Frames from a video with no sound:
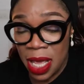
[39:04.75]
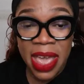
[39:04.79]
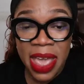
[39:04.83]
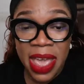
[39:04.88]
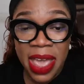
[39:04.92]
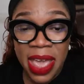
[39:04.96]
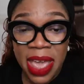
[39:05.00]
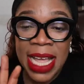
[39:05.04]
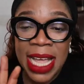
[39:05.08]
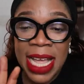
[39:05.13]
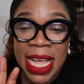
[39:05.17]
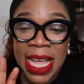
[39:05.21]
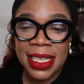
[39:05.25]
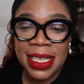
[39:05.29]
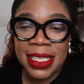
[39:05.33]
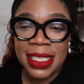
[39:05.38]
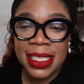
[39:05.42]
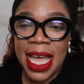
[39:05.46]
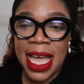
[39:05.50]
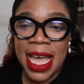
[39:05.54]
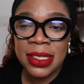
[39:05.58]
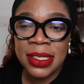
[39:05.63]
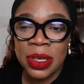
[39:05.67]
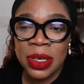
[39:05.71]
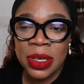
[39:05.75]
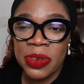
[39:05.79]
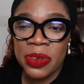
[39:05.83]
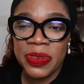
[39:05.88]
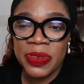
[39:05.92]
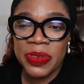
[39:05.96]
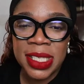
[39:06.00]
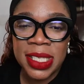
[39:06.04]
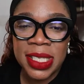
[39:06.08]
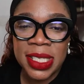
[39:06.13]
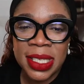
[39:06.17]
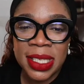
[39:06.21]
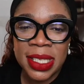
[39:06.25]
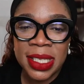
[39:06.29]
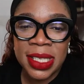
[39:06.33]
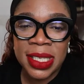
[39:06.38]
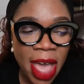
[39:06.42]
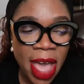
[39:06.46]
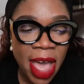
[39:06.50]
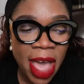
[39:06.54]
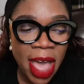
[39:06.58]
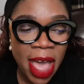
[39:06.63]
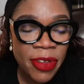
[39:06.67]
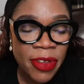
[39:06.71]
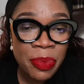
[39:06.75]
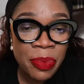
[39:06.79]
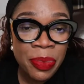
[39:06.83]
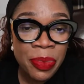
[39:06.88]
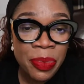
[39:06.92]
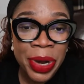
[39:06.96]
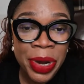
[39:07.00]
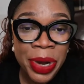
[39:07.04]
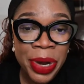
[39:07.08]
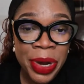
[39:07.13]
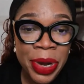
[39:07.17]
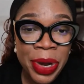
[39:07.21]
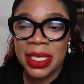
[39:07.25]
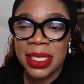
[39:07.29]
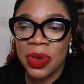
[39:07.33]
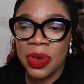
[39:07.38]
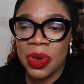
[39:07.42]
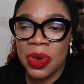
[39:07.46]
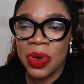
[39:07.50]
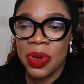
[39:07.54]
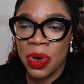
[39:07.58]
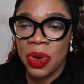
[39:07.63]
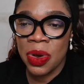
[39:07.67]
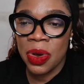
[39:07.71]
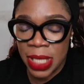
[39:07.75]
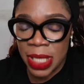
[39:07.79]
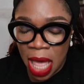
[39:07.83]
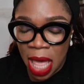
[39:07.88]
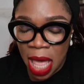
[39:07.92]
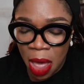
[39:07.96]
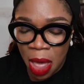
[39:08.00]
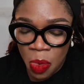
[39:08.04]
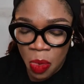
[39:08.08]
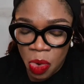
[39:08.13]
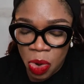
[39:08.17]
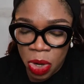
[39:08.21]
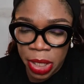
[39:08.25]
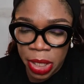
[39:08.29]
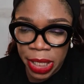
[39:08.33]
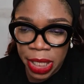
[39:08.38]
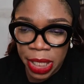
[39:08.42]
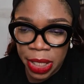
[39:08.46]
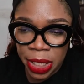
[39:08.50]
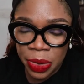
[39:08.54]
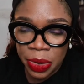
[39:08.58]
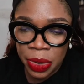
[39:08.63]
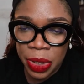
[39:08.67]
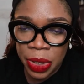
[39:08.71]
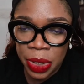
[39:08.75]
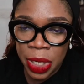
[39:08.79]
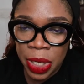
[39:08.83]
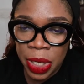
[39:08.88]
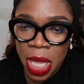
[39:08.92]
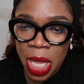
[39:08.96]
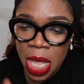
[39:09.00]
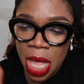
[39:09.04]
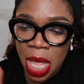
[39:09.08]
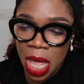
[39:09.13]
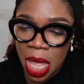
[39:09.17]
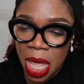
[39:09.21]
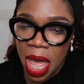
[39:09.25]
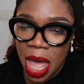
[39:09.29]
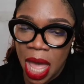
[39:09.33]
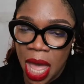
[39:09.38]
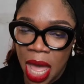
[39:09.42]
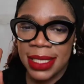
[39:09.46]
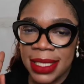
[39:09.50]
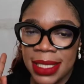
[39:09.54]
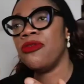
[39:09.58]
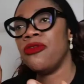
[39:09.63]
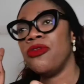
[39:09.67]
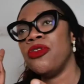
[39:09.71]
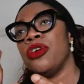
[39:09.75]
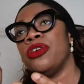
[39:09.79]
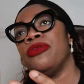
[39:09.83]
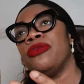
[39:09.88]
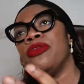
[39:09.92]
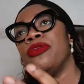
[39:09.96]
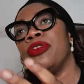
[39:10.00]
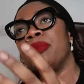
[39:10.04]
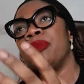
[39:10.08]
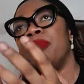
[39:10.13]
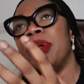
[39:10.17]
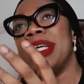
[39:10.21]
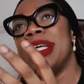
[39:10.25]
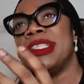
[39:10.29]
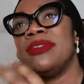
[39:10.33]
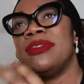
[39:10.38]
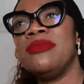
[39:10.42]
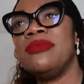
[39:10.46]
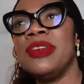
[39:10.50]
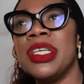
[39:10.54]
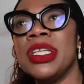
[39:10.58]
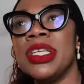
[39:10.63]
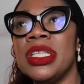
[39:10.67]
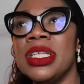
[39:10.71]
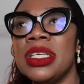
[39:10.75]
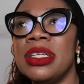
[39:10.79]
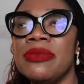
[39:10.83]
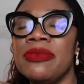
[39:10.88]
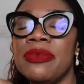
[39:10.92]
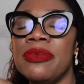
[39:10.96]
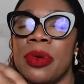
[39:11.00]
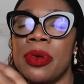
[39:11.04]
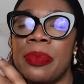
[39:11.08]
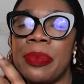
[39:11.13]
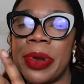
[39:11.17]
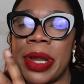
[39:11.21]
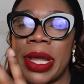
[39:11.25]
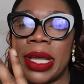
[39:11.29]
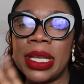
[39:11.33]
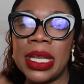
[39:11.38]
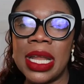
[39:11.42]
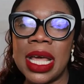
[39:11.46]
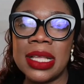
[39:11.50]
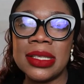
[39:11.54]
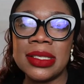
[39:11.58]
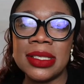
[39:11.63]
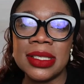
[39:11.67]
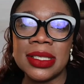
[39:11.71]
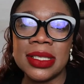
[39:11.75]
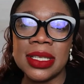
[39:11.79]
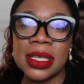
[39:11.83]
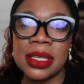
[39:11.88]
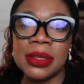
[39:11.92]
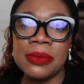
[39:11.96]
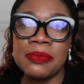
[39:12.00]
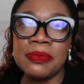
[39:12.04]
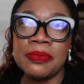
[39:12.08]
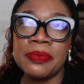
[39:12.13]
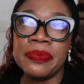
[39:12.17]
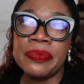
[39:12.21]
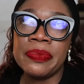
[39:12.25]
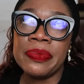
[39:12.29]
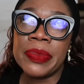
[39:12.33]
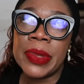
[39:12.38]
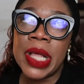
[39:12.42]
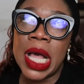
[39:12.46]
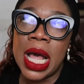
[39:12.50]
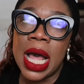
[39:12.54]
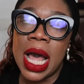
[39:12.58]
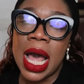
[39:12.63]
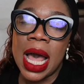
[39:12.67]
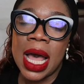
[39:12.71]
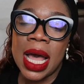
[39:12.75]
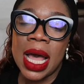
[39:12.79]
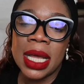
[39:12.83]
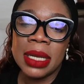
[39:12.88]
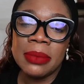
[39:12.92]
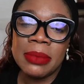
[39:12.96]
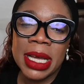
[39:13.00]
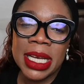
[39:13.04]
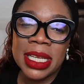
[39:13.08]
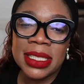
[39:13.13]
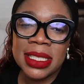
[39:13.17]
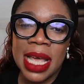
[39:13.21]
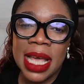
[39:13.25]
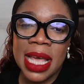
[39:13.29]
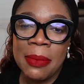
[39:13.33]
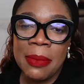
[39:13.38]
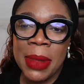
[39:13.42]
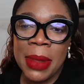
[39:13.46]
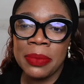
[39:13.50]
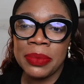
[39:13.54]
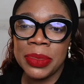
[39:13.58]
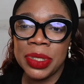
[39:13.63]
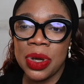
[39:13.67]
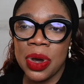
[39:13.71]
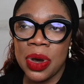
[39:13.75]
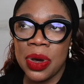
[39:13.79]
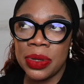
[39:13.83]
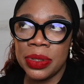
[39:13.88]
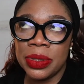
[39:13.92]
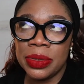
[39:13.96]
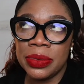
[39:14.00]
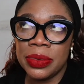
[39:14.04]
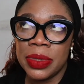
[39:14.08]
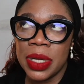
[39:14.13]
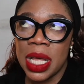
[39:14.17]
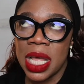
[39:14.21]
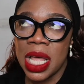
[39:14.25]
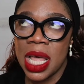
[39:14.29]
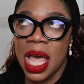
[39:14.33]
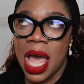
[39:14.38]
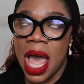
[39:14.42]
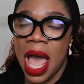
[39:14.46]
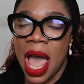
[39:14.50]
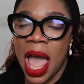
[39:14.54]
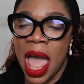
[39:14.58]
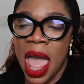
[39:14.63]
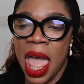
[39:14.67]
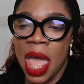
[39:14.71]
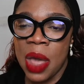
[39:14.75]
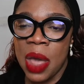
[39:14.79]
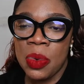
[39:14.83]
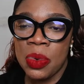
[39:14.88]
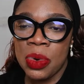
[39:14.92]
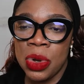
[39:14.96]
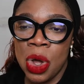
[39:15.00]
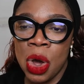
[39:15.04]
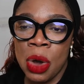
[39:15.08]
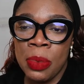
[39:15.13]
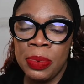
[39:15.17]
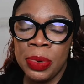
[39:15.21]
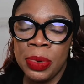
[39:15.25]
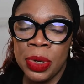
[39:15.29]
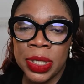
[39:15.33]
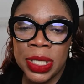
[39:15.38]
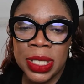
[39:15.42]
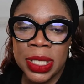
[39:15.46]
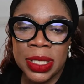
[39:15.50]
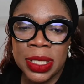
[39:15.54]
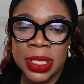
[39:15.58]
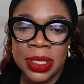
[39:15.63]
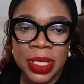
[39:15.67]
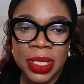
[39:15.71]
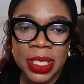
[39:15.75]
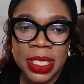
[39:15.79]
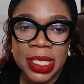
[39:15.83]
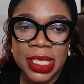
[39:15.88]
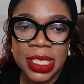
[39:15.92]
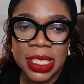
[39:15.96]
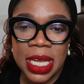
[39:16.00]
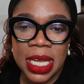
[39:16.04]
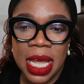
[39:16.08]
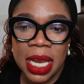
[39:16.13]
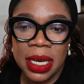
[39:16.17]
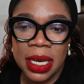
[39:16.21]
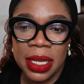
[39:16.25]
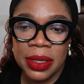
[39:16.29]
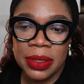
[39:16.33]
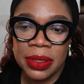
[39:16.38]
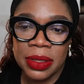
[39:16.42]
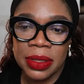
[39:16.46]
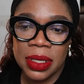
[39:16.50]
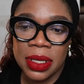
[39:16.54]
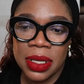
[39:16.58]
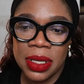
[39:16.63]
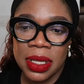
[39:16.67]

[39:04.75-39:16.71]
In fact, that's the title of this live. I have a pregnancy course that I'm working on. I intend on for breastfeeding, for pregnancy, and by the time I'm done, I will upload it on this channel.